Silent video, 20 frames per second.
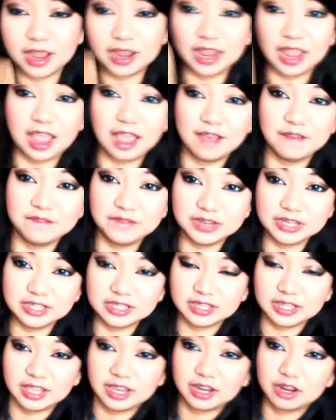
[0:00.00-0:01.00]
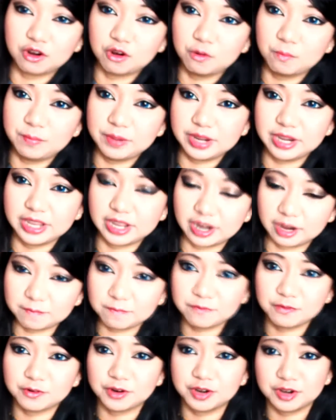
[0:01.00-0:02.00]
I haven't like opened it up
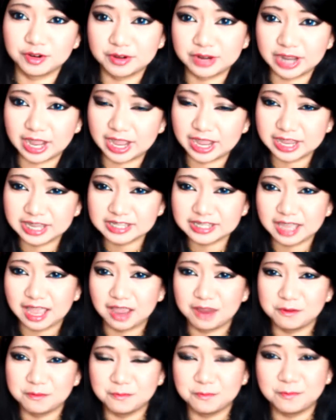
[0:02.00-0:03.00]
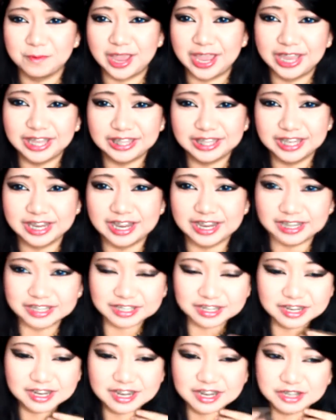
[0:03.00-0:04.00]
for you guys. I
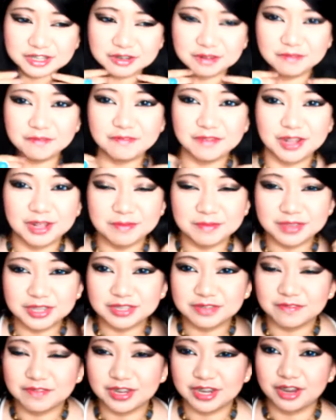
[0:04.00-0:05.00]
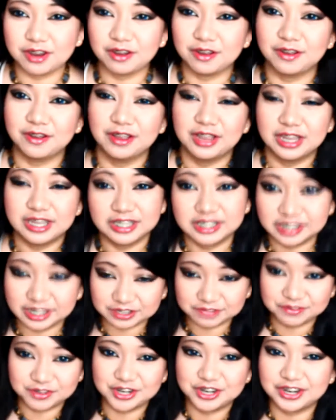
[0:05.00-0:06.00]
waited to film this video just for